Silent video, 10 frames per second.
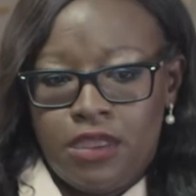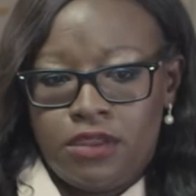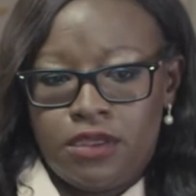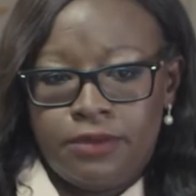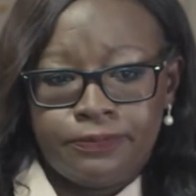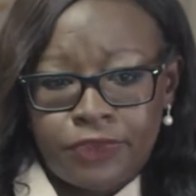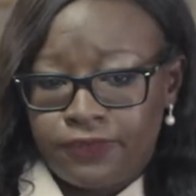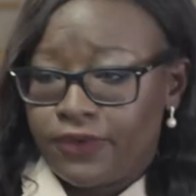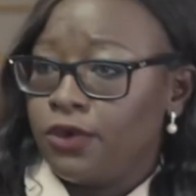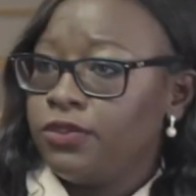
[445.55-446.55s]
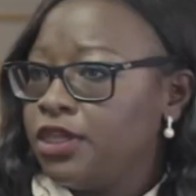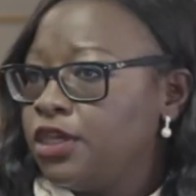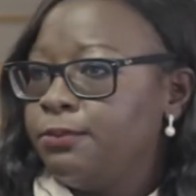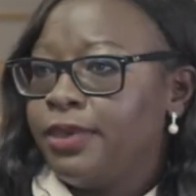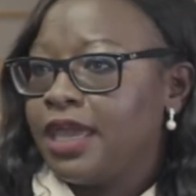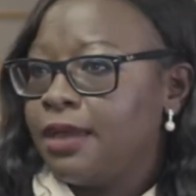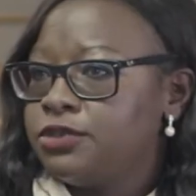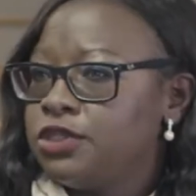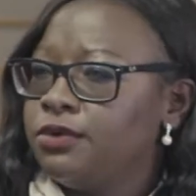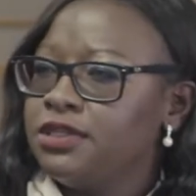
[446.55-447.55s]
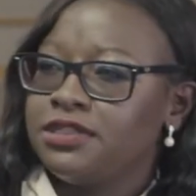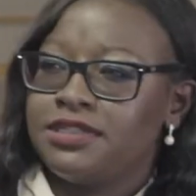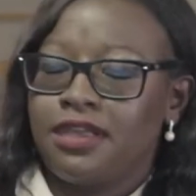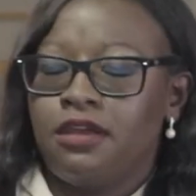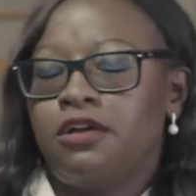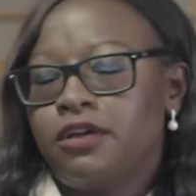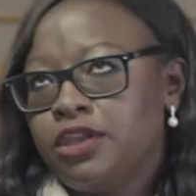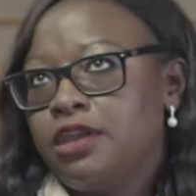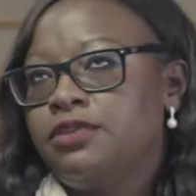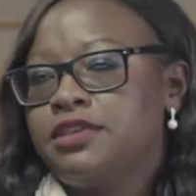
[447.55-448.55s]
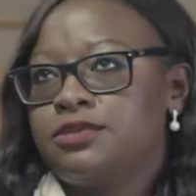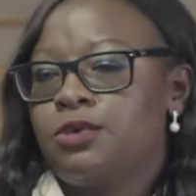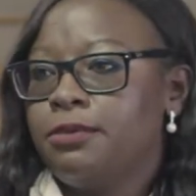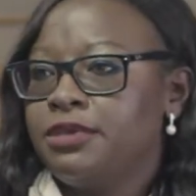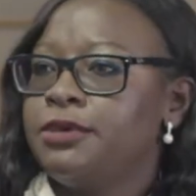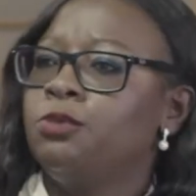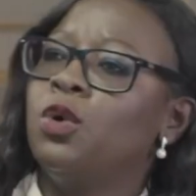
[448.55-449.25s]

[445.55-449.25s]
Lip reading: the phone that you can pick up to and just say, oh, you know, this is what I'm experiencing.